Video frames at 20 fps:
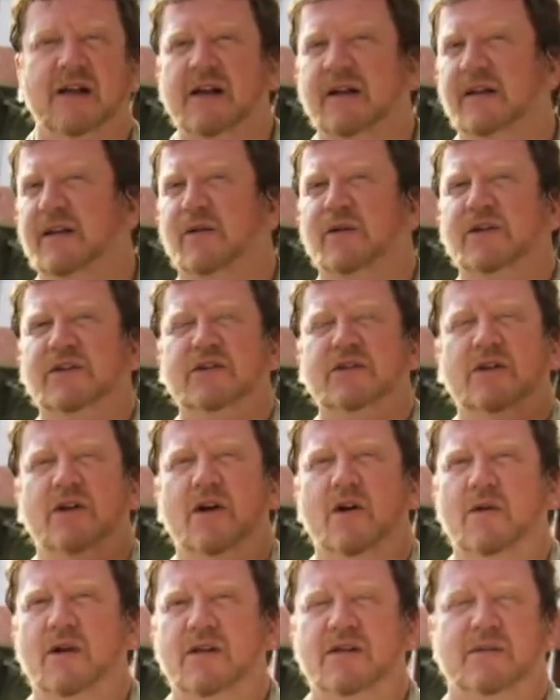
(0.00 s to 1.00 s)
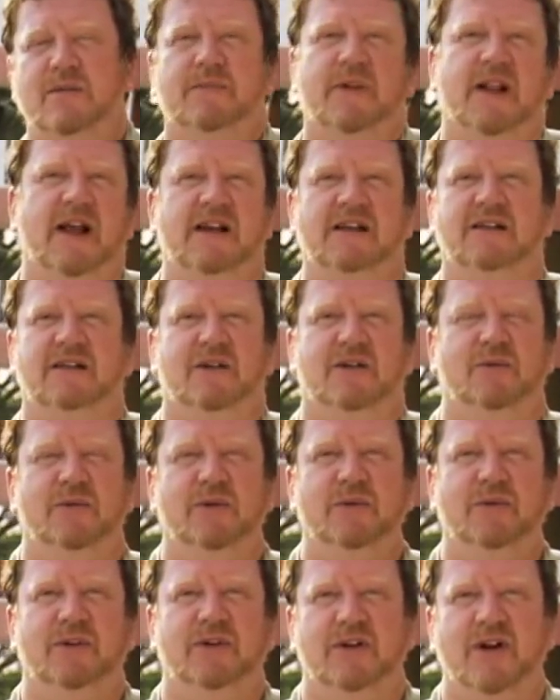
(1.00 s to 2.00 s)
There was no other place that we
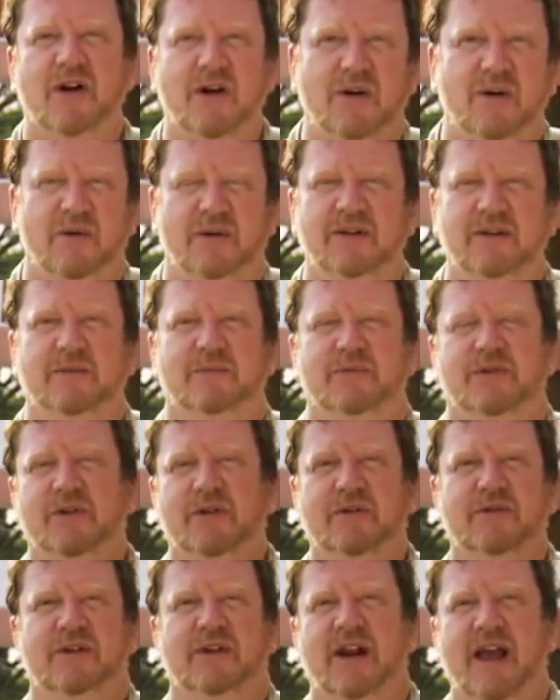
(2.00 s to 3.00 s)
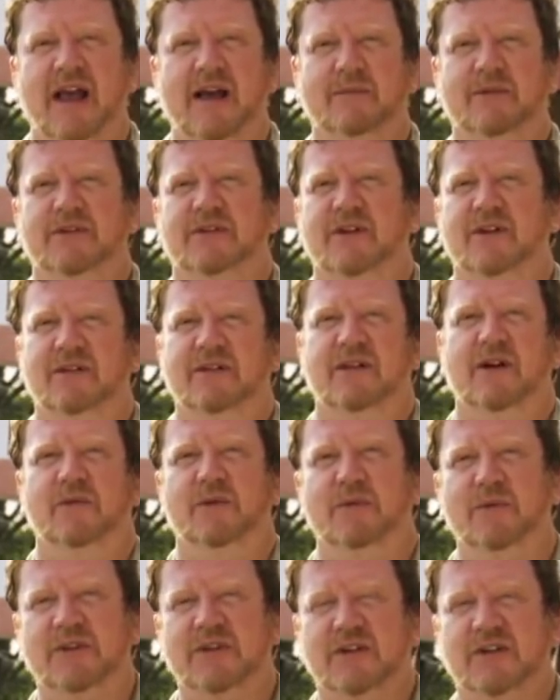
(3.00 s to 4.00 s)
would go in the Peruvian Amazon that we
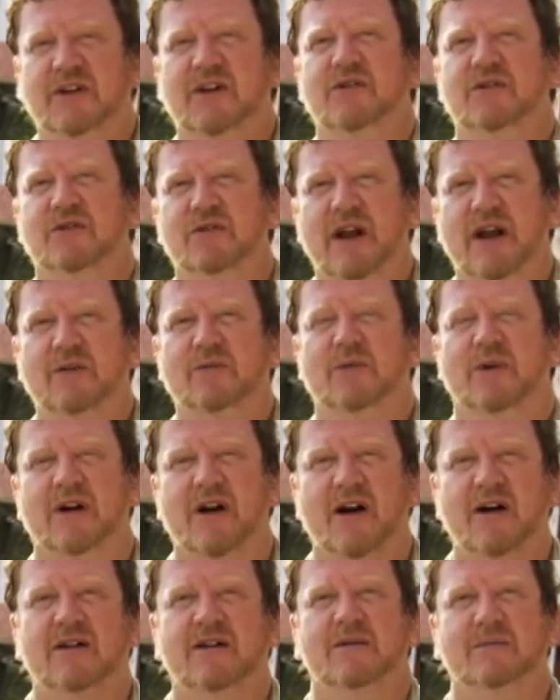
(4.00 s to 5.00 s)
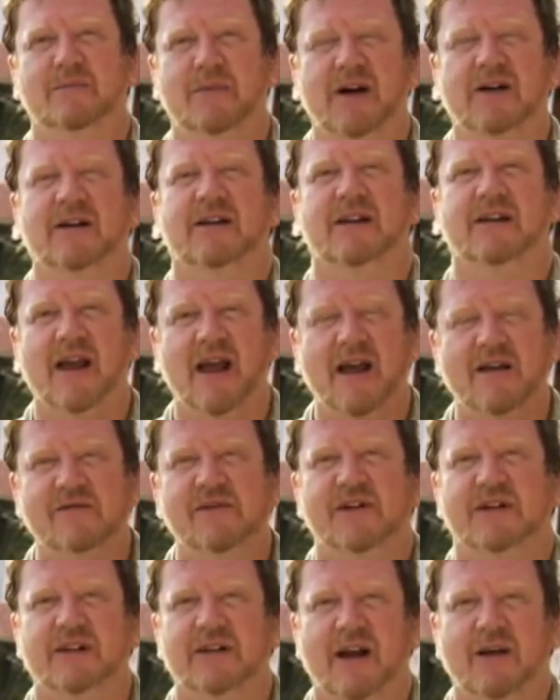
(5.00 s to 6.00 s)
would see red uakari monkey
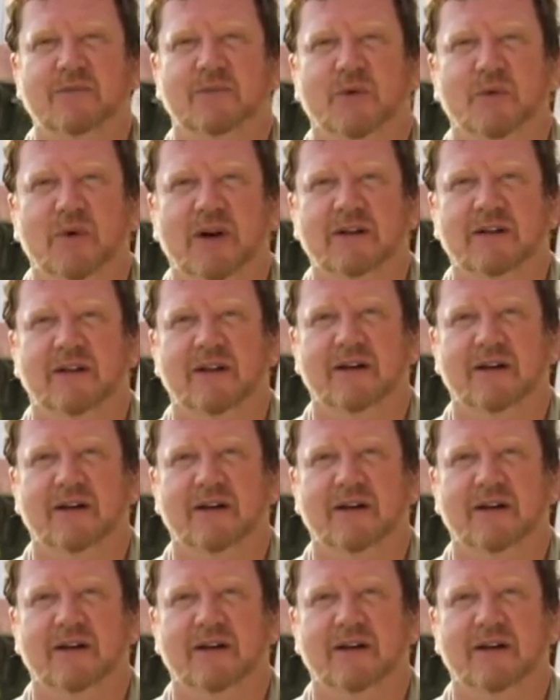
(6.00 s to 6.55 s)
every time we went